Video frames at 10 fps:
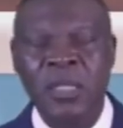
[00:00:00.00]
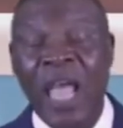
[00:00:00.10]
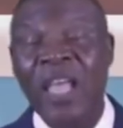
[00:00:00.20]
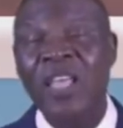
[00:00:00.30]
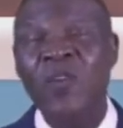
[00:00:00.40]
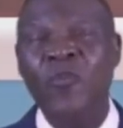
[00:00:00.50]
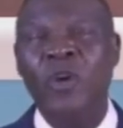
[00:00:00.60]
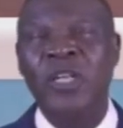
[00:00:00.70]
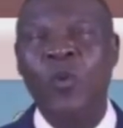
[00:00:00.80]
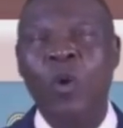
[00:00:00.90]
Thank you
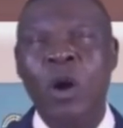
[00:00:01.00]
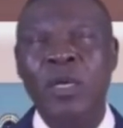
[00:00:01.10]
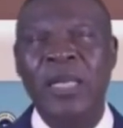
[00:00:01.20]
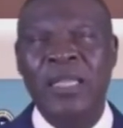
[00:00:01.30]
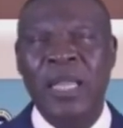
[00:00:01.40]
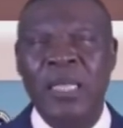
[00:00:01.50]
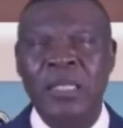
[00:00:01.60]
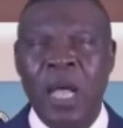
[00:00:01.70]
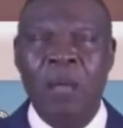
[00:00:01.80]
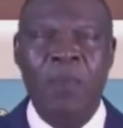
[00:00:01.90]
for the word that
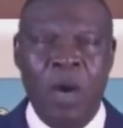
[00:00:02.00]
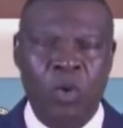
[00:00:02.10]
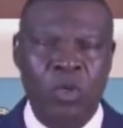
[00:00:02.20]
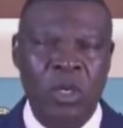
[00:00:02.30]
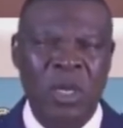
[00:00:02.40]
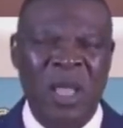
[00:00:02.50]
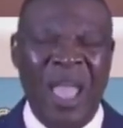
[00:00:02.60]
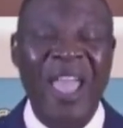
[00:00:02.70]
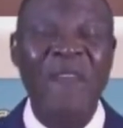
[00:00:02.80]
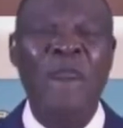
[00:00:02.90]
has come out.
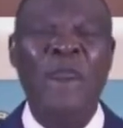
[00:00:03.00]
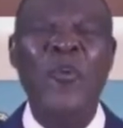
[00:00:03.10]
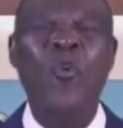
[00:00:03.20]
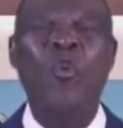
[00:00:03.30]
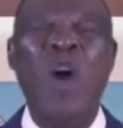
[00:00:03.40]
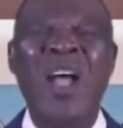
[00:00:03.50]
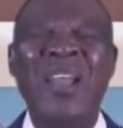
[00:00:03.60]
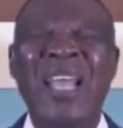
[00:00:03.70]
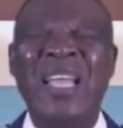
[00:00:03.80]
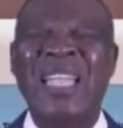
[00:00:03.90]

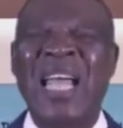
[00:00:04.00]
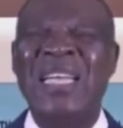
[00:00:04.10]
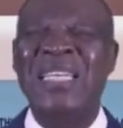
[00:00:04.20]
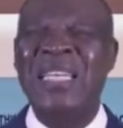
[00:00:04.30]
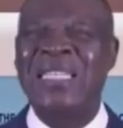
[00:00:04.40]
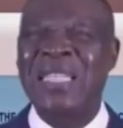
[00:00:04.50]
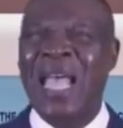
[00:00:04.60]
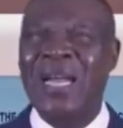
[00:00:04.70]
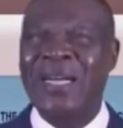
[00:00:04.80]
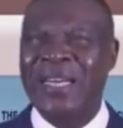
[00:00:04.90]
Everyone that are
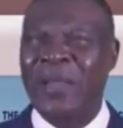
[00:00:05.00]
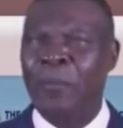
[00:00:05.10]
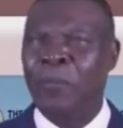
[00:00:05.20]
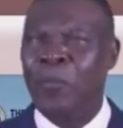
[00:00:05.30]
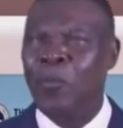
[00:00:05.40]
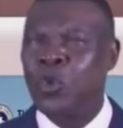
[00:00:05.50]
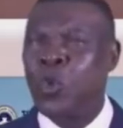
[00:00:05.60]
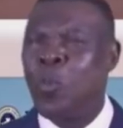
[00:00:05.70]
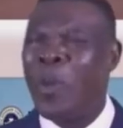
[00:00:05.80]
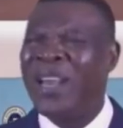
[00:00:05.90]
desiring
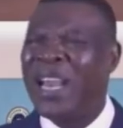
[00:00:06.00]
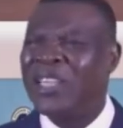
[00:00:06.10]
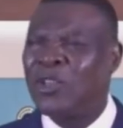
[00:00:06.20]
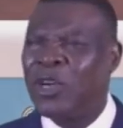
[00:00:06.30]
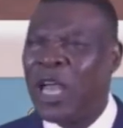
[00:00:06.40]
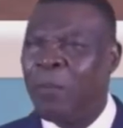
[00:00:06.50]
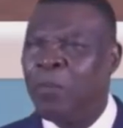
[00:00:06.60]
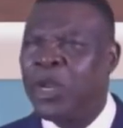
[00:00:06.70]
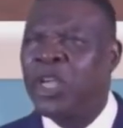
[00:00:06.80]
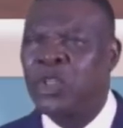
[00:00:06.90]
supernatural
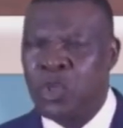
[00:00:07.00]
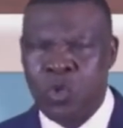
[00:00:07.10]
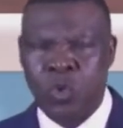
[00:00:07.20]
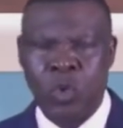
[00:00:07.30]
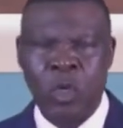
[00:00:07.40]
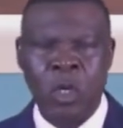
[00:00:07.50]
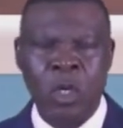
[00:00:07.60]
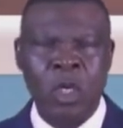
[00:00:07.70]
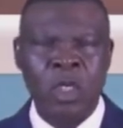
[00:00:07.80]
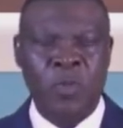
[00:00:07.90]
breakthrough,
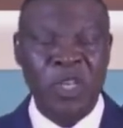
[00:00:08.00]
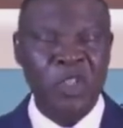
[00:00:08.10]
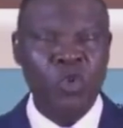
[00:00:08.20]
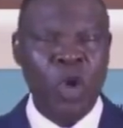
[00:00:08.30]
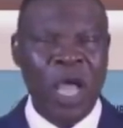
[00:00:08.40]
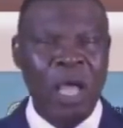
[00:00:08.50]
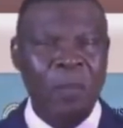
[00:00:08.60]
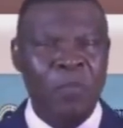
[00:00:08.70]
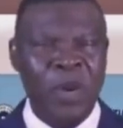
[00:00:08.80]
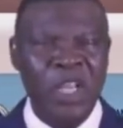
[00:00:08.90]

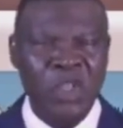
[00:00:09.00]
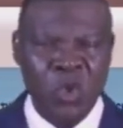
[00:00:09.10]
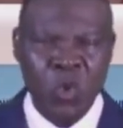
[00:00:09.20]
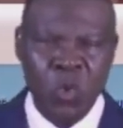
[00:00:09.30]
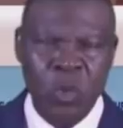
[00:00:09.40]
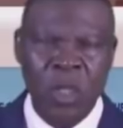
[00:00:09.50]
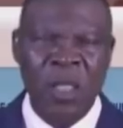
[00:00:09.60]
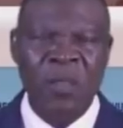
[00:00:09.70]
spiritual breakthrough,